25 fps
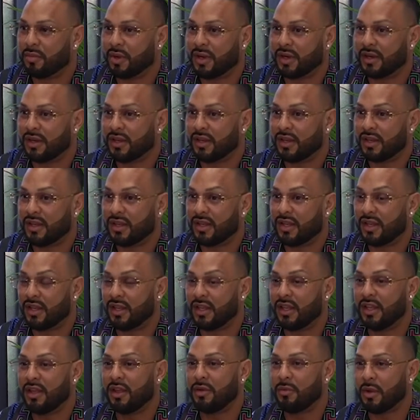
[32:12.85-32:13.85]
But
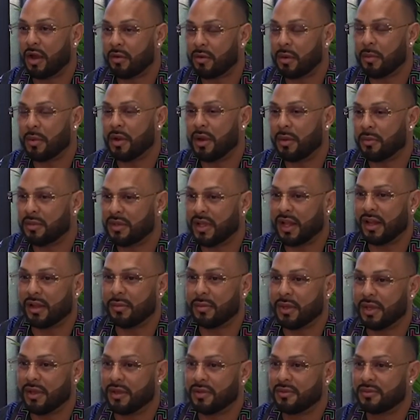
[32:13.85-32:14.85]
he, I remember him telling
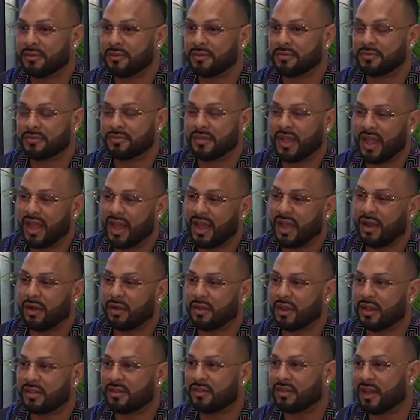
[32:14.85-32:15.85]
me, yeah, all
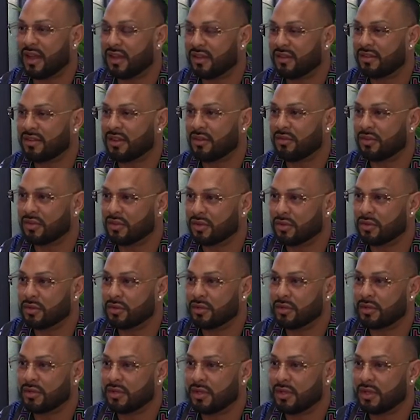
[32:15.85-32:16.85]
that science stuff is
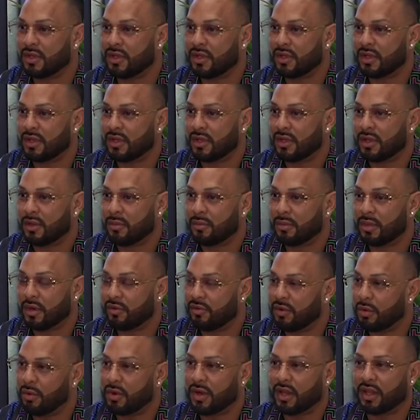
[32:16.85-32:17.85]
cool, but
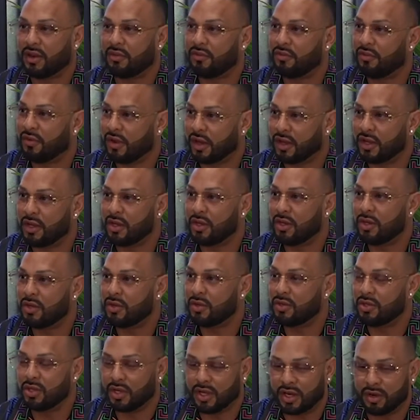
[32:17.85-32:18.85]
if you want to get fucking
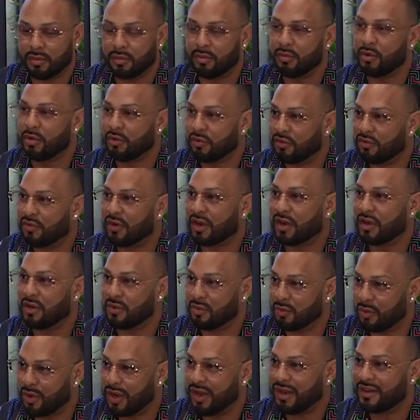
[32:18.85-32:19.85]
huge, you got to move
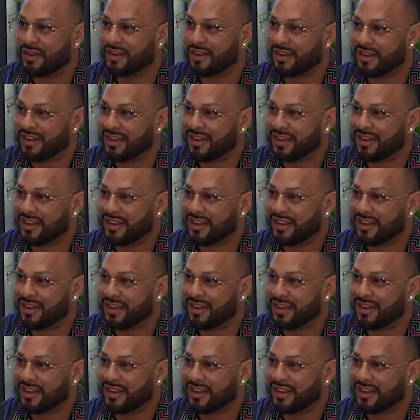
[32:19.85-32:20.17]
fucking weight,